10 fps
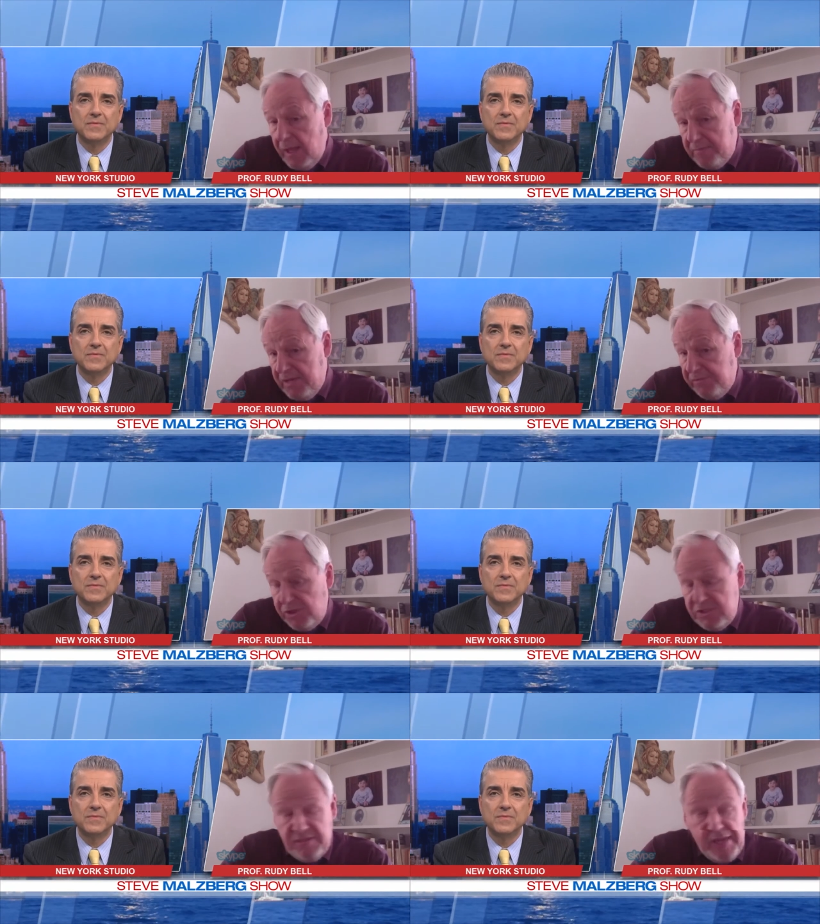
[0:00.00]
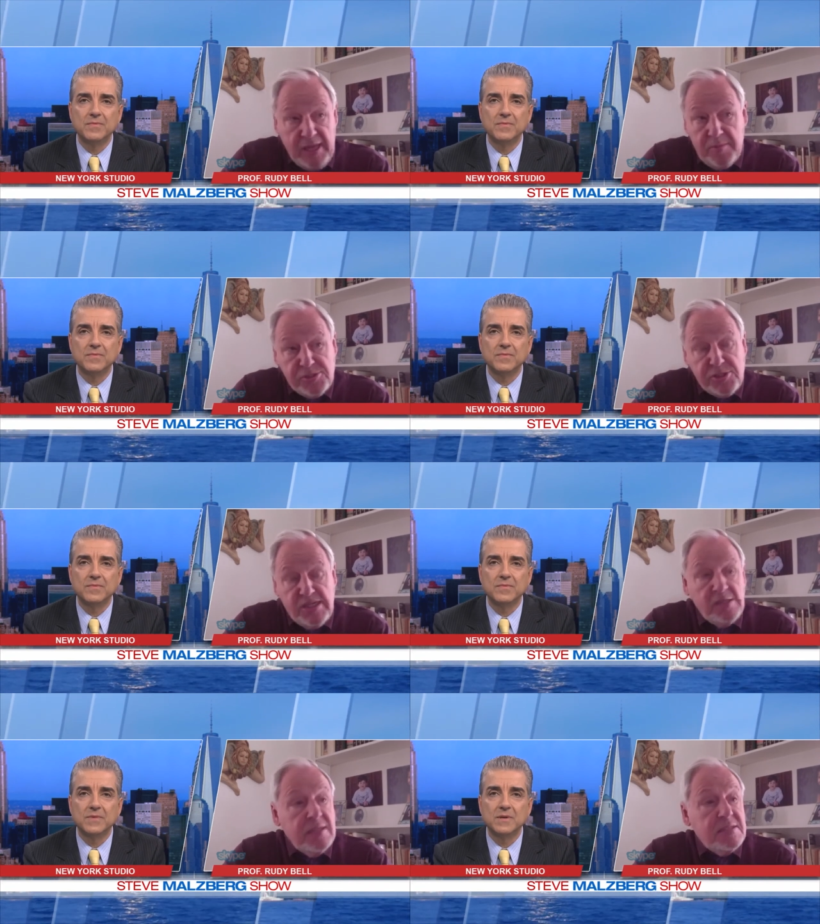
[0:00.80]
Speaker 1: if she's available, she
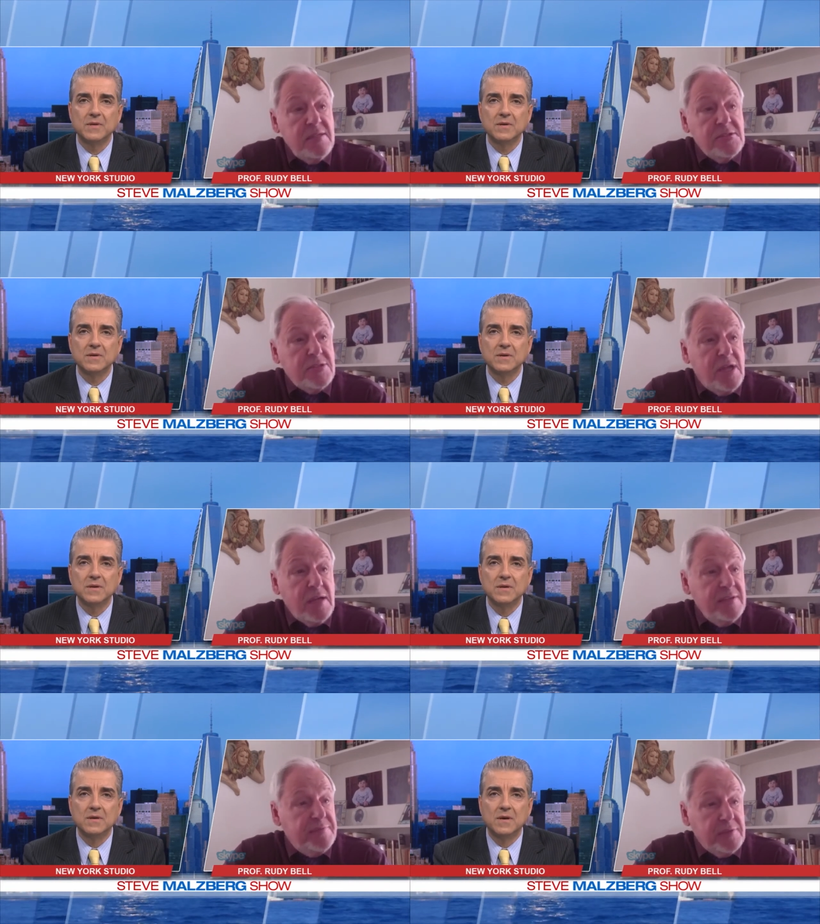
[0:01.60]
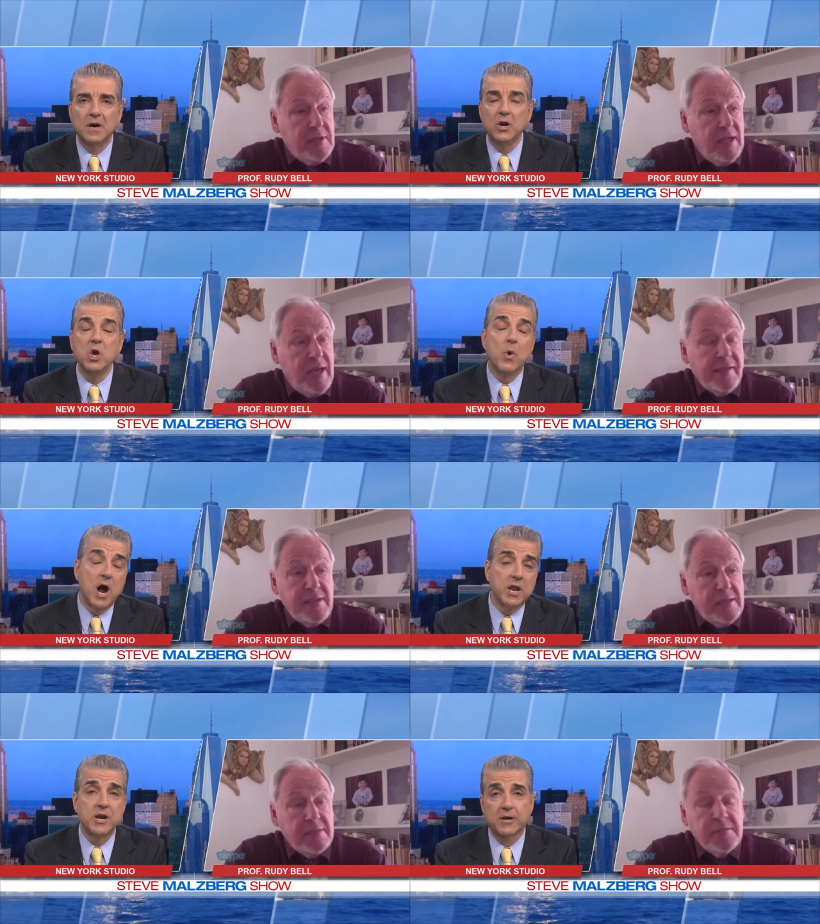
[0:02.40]
can continue talking for all. Oh, you
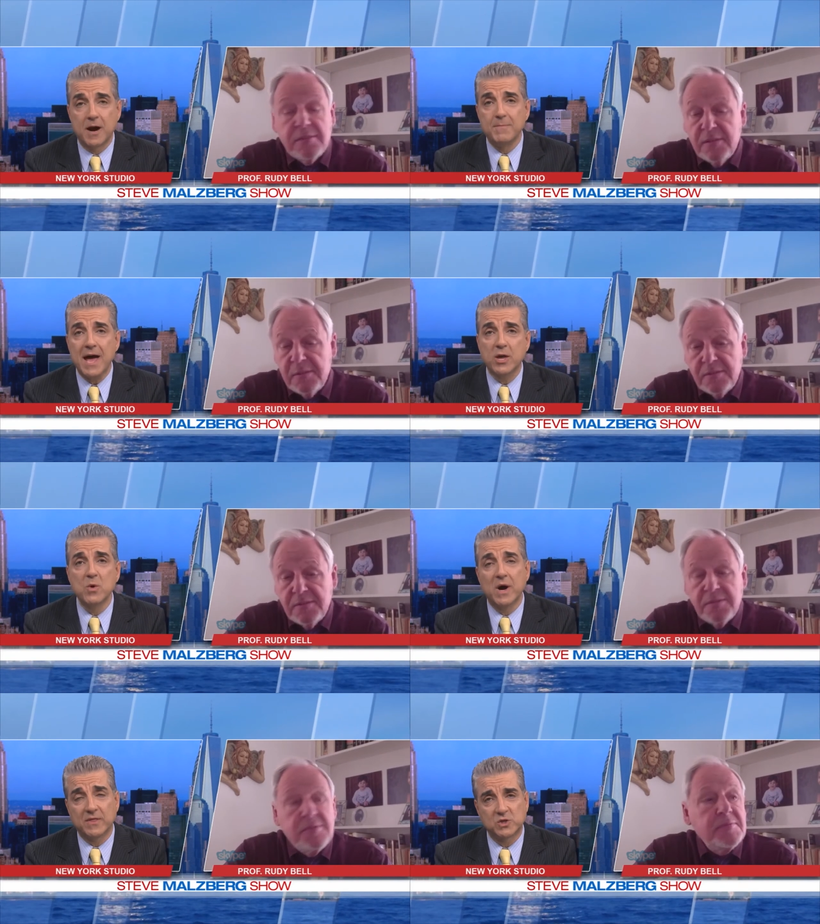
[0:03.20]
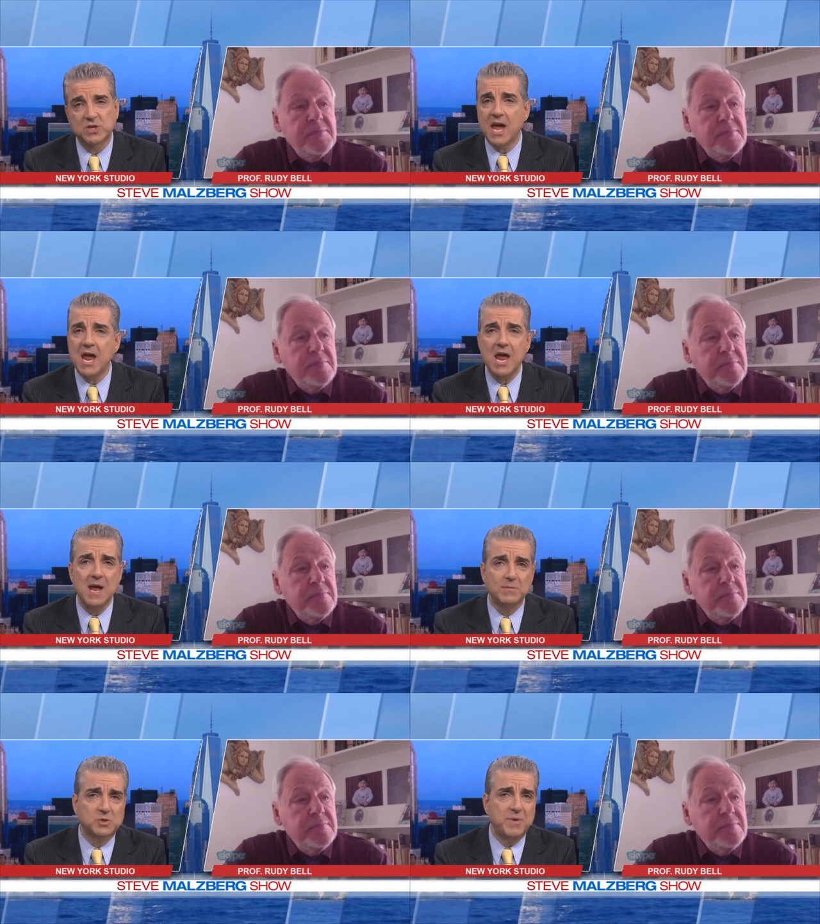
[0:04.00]
wanted to
Speaker 2: come back? You want the
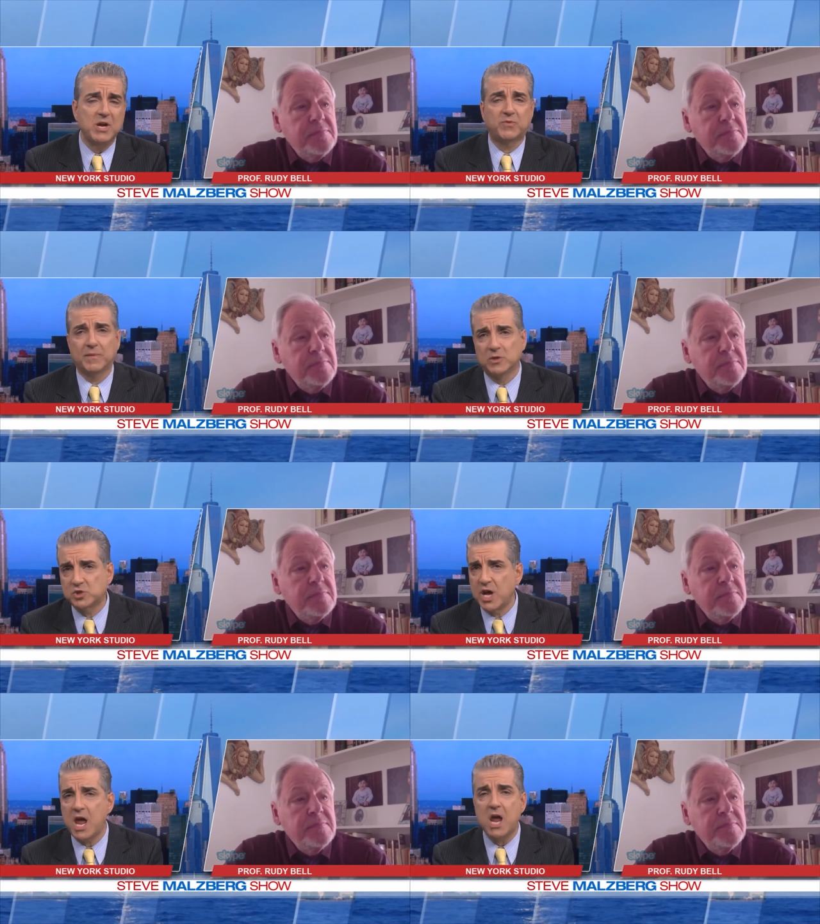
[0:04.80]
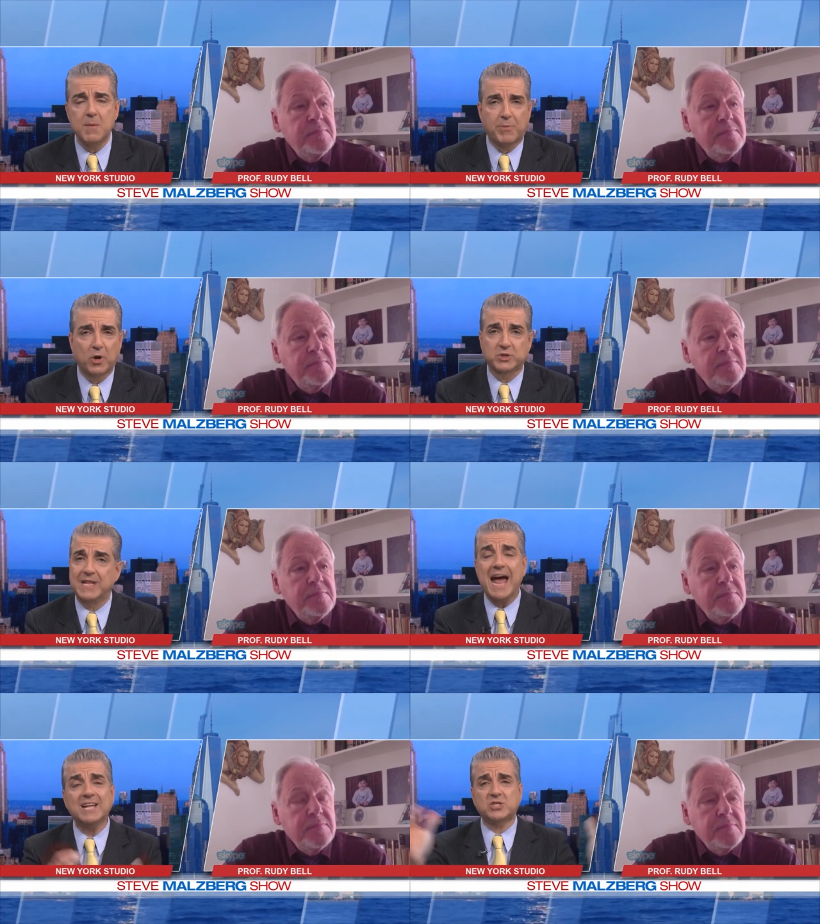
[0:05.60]
same speech from the same
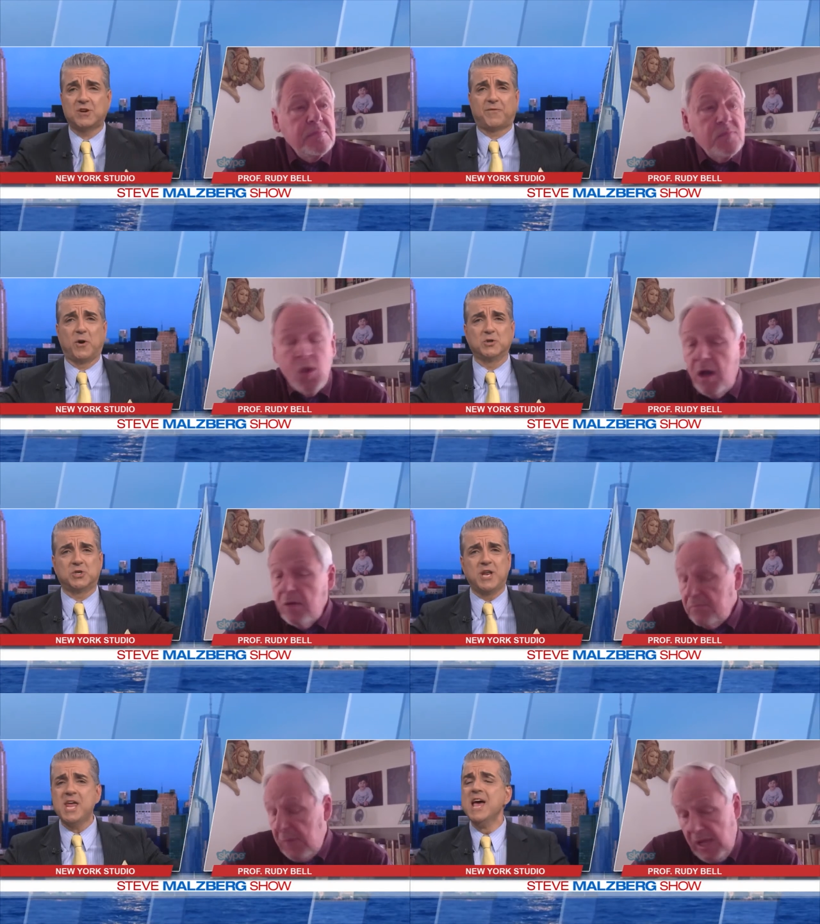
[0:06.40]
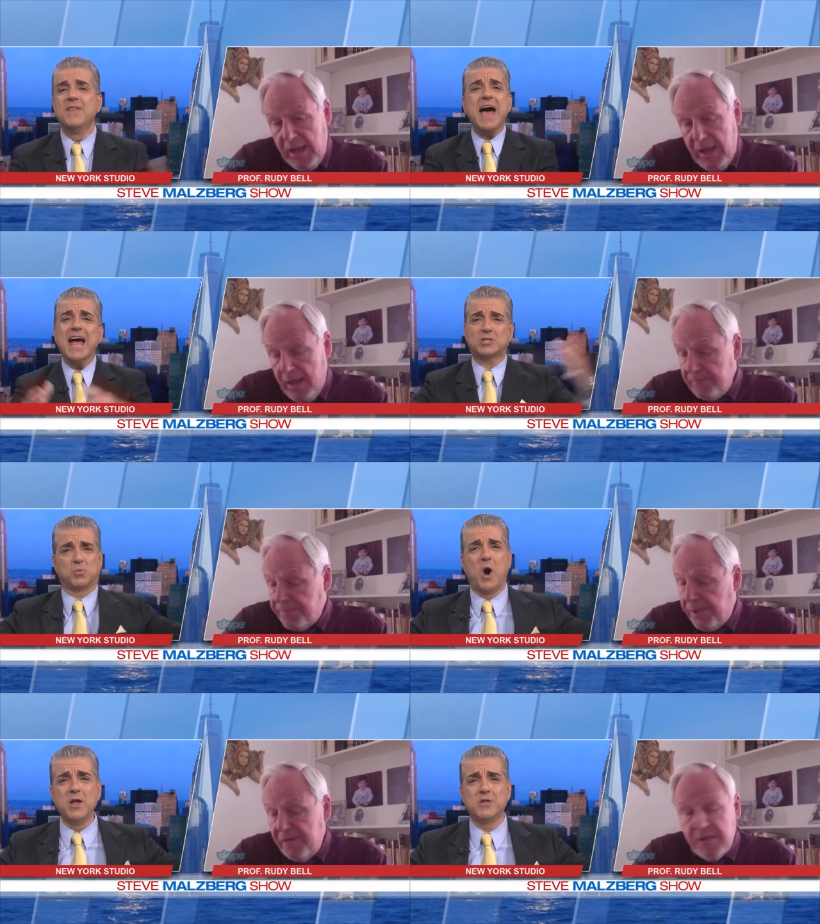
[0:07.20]
person? That's diversity. No, That's
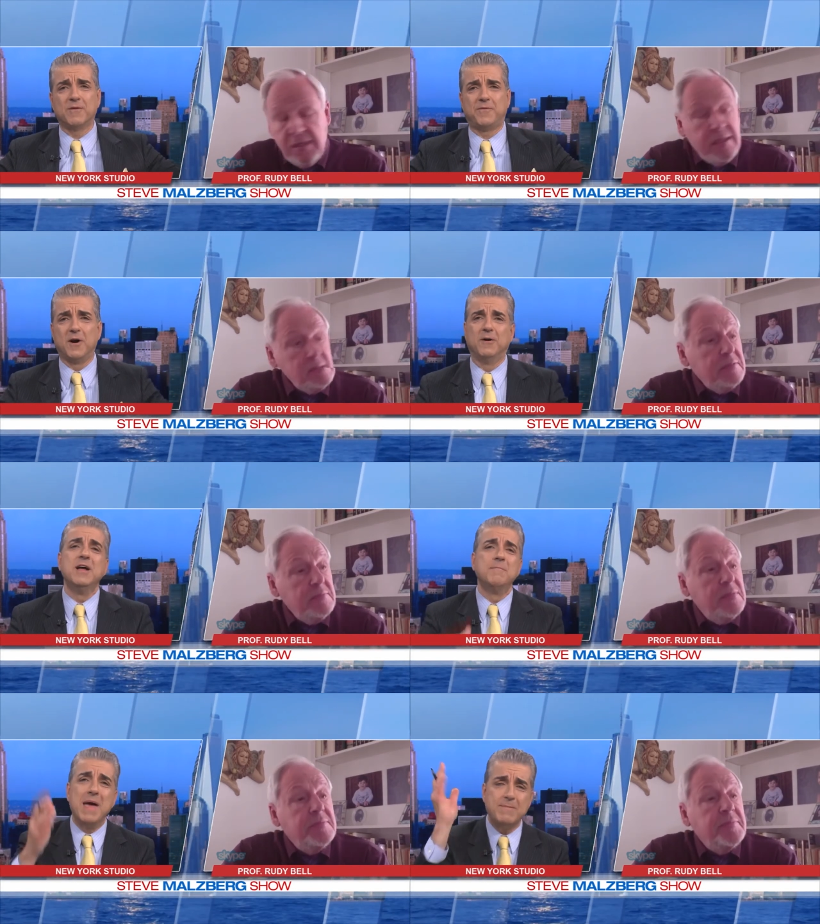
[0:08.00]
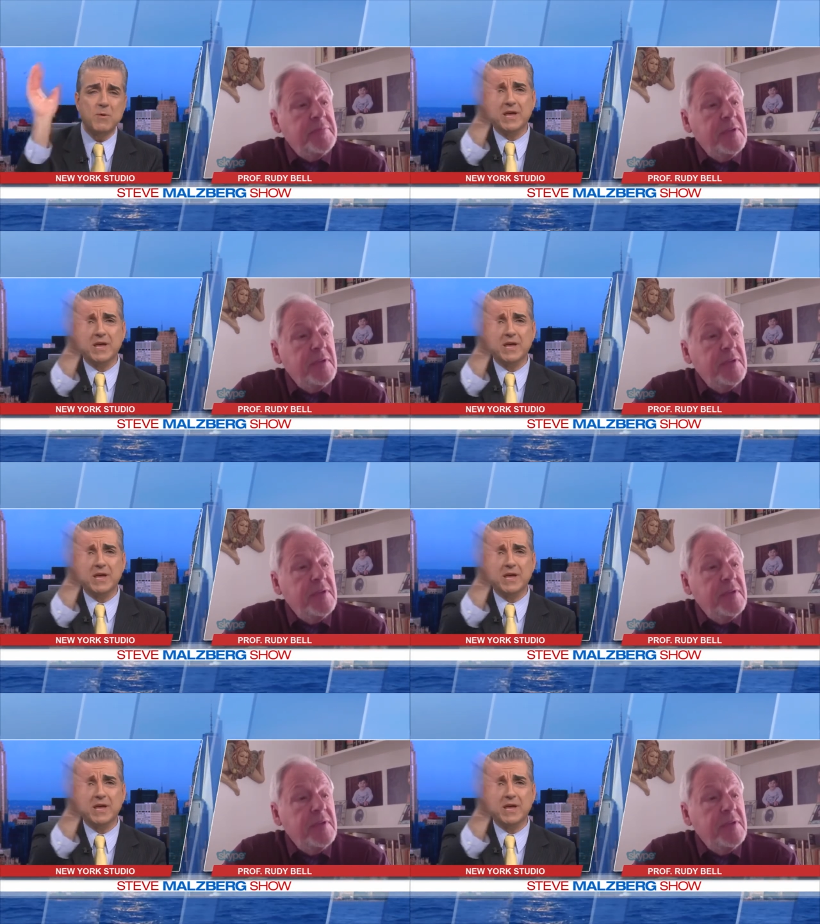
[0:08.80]
perfectly. wonderful. Maybe we